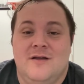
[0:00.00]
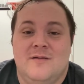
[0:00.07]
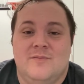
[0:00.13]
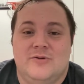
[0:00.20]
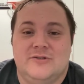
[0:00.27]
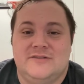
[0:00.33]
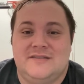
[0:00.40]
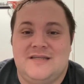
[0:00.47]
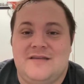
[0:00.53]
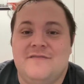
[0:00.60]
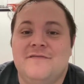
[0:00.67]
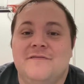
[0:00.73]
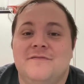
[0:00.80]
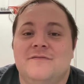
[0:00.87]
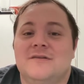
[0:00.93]

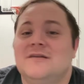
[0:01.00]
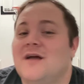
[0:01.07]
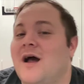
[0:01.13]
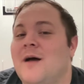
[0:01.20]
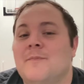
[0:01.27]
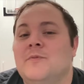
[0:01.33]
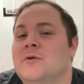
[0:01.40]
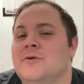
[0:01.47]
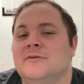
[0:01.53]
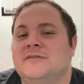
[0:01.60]
perceive up your